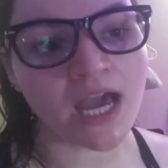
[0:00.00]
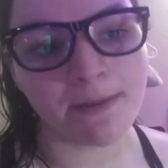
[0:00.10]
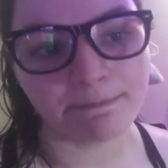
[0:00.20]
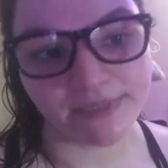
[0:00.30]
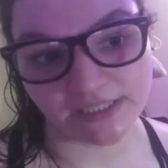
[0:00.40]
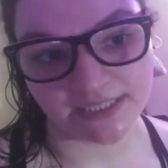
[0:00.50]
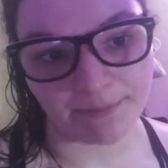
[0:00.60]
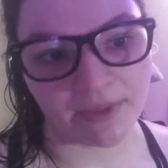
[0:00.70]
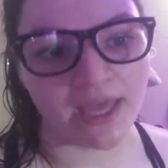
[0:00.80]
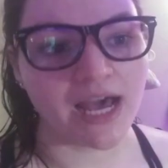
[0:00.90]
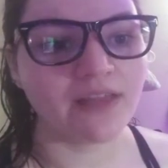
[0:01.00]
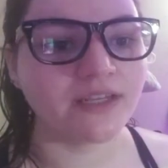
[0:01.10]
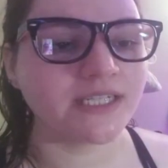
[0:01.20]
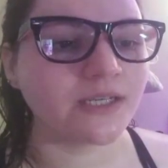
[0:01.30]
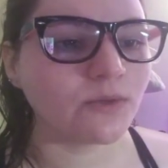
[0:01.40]
building it up. And then I
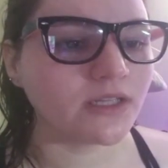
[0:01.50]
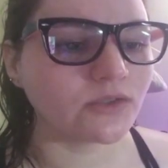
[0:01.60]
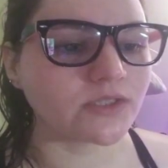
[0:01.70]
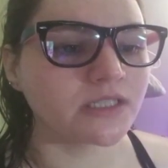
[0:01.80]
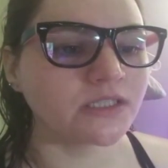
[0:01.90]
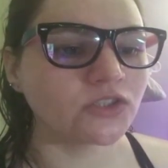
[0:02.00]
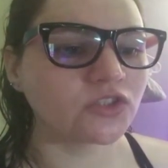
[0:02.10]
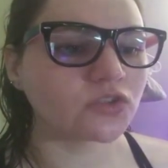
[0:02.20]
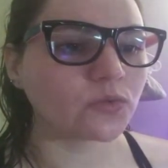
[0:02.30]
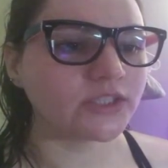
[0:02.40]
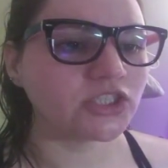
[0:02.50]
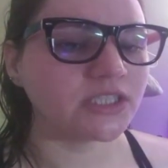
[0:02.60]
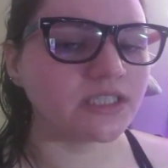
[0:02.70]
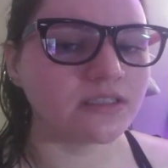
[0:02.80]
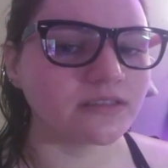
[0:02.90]
take one of those
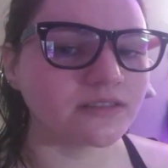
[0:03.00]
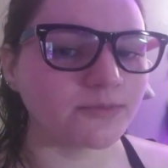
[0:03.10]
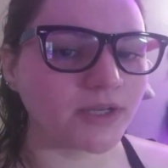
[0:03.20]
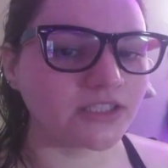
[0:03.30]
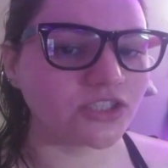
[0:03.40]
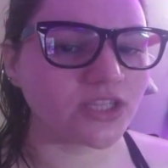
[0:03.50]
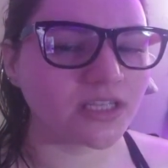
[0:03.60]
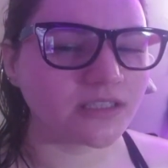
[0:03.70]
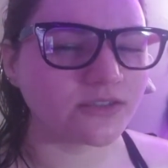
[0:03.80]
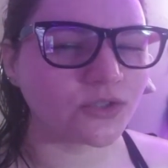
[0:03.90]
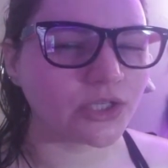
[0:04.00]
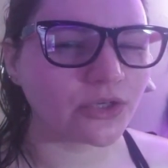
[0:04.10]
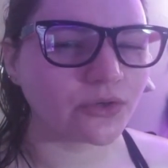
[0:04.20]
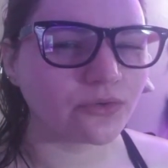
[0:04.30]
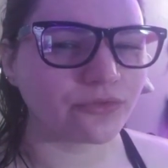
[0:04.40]
squishy sponge things, you
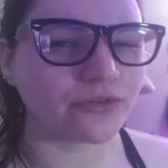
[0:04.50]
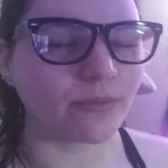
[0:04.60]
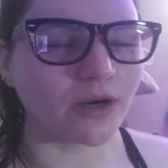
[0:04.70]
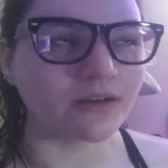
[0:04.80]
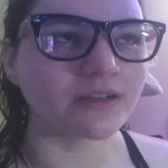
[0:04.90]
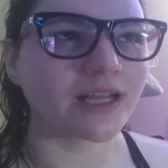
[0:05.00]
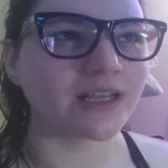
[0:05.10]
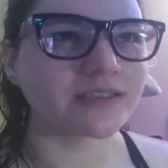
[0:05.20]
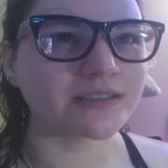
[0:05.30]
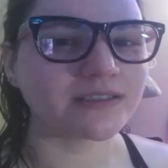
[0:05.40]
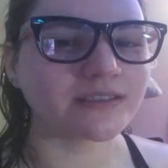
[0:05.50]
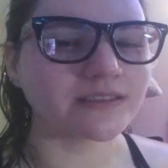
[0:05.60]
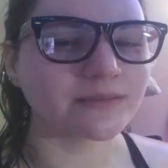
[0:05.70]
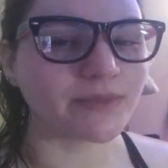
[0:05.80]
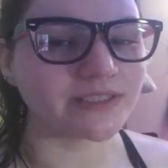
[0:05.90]
know, from art class.
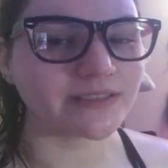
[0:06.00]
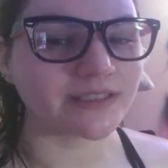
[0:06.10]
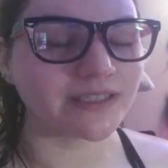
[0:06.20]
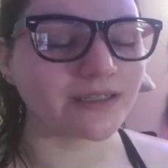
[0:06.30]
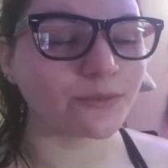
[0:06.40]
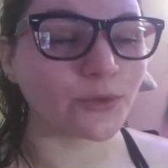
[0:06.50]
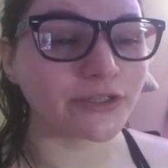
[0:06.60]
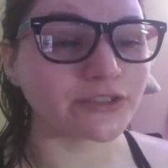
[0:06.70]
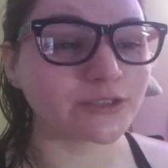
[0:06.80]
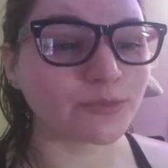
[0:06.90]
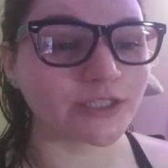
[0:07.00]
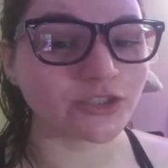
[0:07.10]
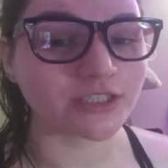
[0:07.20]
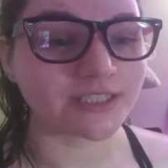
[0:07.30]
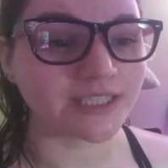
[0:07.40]
It's basically a weird sponge on
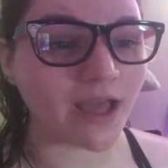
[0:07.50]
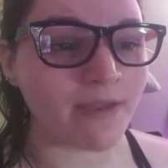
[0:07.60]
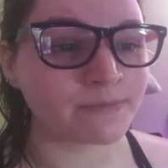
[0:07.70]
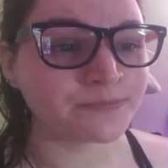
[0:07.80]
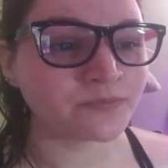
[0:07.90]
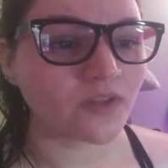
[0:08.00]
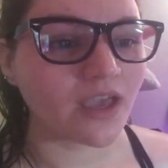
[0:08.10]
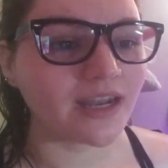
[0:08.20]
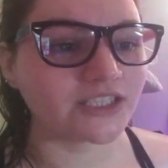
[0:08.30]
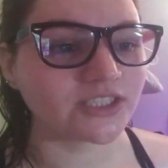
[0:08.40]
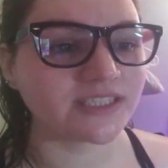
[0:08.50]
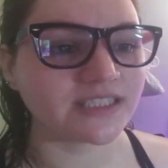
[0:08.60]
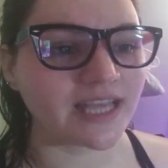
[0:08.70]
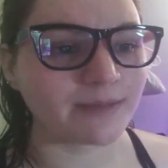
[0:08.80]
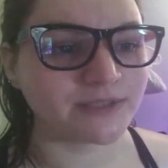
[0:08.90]
a stick. And I just
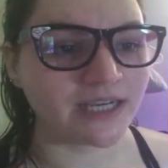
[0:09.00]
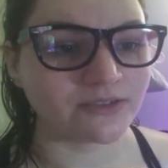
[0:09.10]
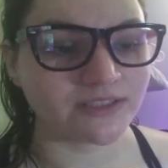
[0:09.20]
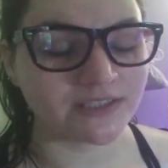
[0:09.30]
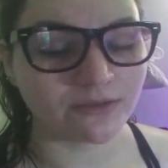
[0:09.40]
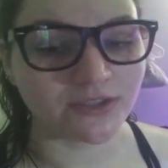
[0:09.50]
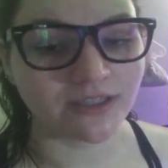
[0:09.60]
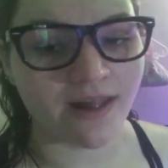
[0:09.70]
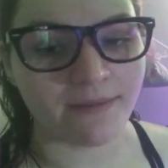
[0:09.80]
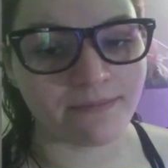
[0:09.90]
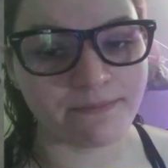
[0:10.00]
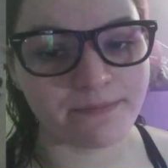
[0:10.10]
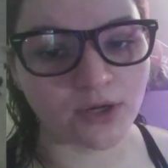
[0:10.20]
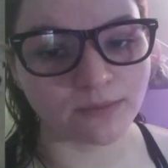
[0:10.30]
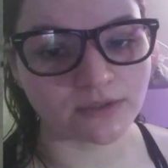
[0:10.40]
slap down silver,
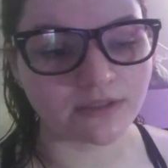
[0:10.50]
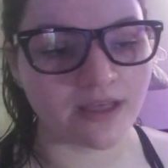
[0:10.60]
purple,